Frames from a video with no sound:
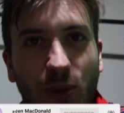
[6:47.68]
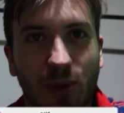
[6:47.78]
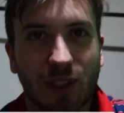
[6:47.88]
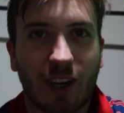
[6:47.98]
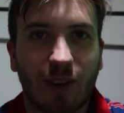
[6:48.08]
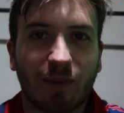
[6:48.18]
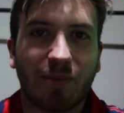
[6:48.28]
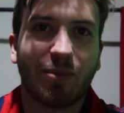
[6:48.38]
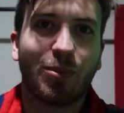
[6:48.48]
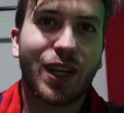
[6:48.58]
with the result.
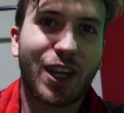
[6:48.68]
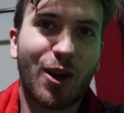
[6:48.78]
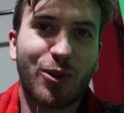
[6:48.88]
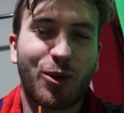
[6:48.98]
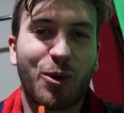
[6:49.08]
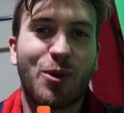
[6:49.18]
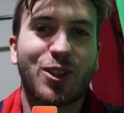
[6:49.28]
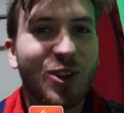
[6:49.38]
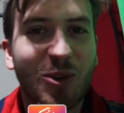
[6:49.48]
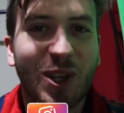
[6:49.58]
Been going through and
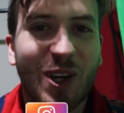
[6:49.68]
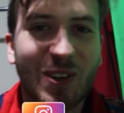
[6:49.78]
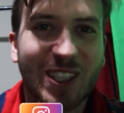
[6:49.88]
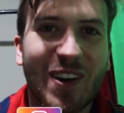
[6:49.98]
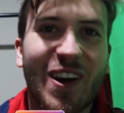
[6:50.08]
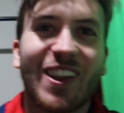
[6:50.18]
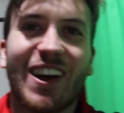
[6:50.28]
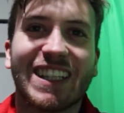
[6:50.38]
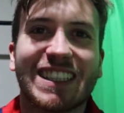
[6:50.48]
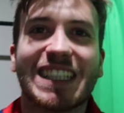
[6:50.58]
watching all the Cozzy
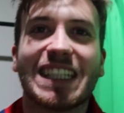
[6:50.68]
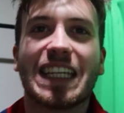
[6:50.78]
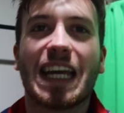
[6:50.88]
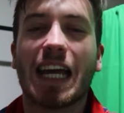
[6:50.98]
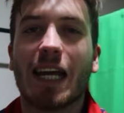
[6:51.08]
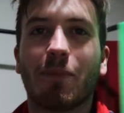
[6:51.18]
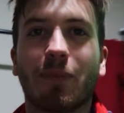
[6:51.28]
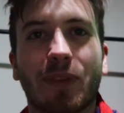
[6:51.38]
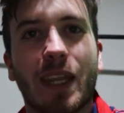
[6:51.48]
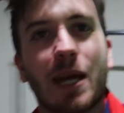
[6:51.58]
highlights.
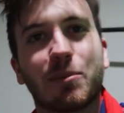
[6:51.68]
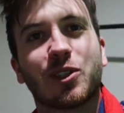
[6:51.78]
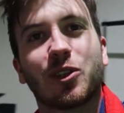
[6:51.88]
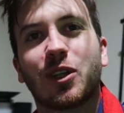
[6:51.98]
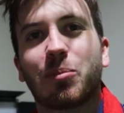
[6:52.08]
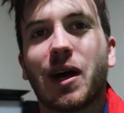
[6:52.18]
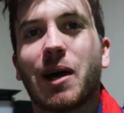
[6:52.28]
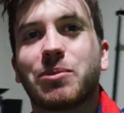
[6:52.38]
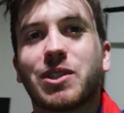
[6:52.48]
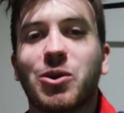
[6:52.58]
Um, absolutely
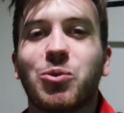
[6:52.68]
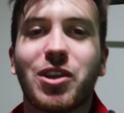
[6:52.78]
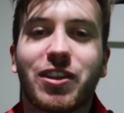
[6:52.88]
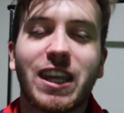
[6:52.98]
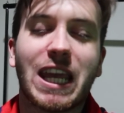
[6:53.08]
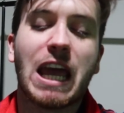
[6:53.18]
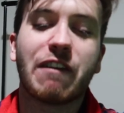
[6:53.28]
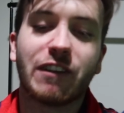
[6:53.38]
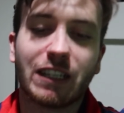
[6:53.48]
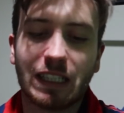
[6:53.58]
pumped with the
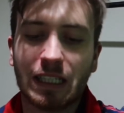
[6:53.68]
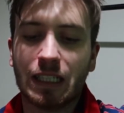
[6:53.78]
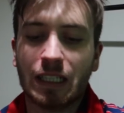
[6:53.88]
effort.